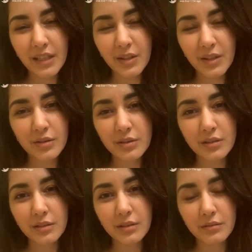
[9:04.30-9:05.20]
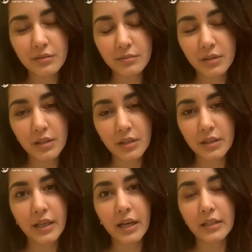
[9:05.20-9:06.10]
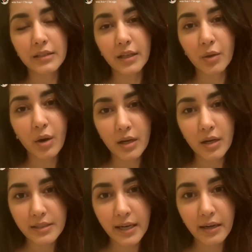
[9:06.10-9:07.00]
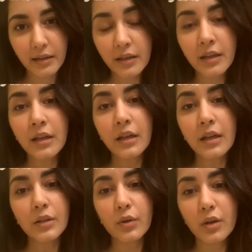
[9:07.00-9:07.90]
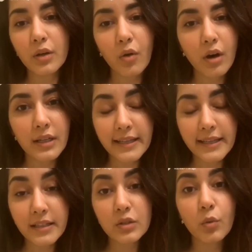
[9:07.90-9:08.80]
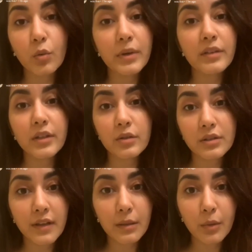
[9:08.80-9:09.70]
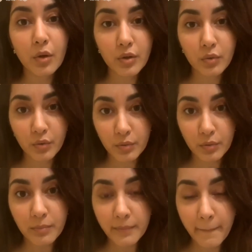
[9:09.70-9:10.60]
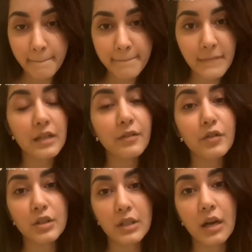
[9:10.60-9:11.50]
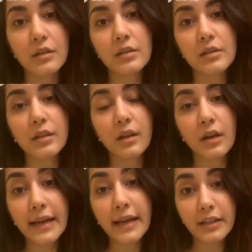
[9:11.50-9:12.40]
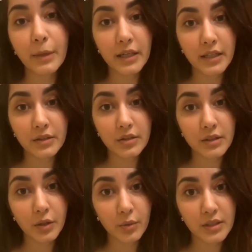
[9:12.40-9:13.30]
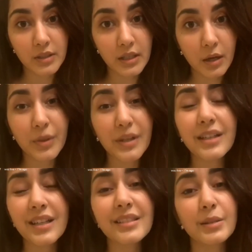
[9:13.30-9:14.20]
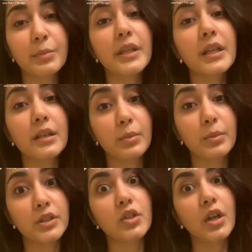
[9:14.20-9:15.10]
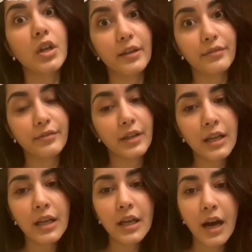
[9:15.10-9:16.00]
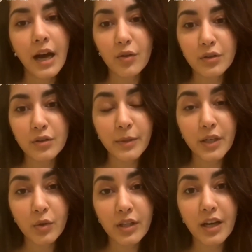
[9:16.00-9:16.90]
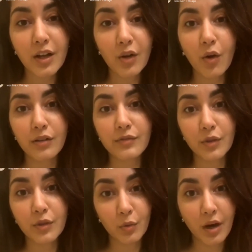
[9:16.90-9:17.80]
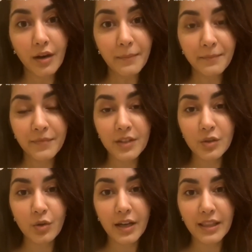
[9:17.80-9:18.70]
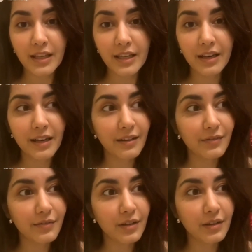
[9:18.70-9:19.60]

it doesn't take an Einstein to understand it. You can go online. There are so many videos available on YouTube. For starters, there are guided meditations that you can start with. Trust me, it will change your life. I've also been doing a lot of yoga. So I think I have